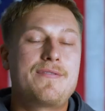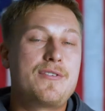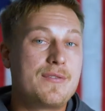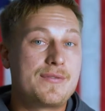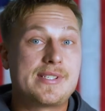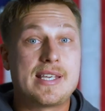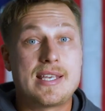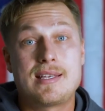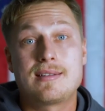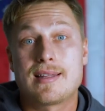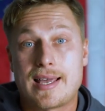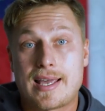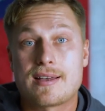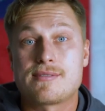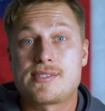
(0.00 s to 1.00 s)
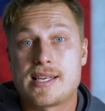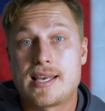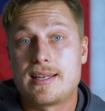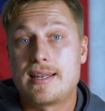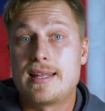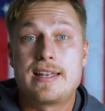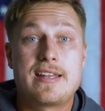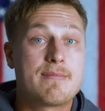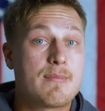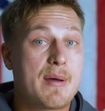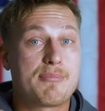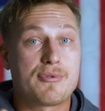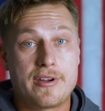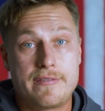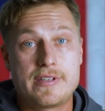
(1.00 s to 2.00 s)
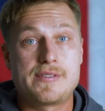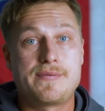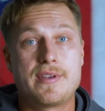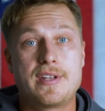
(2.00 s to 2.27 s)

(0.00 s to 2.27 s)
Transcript: If you've seen, like I've said in any of my previous